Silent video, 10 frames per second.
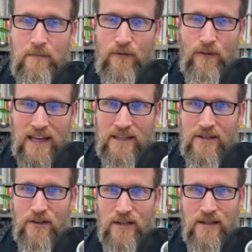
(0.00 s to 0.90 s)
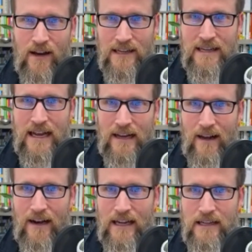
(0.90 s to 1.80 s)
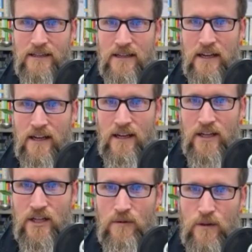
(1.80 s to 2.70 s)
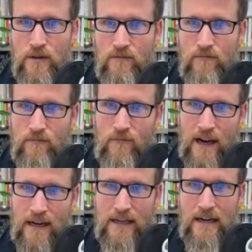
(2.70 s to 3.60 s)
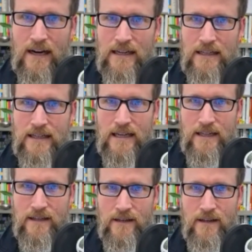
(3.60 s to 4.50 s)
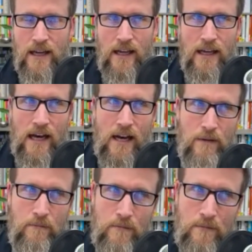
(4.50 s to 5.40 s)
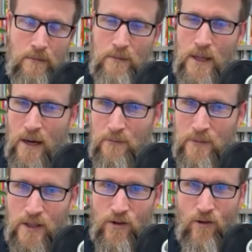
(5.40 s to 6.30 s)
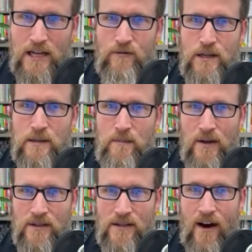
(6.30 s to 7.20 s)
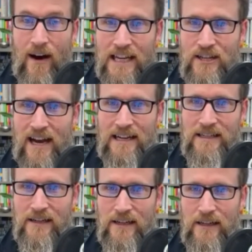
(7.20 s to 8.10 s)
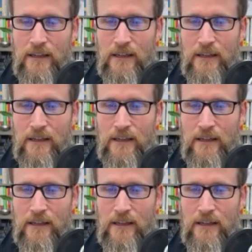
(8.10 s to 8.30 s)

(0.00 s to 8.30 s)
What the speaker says: faced sort of tight deadlines, she would recognize this, and her, stress response hijacked her.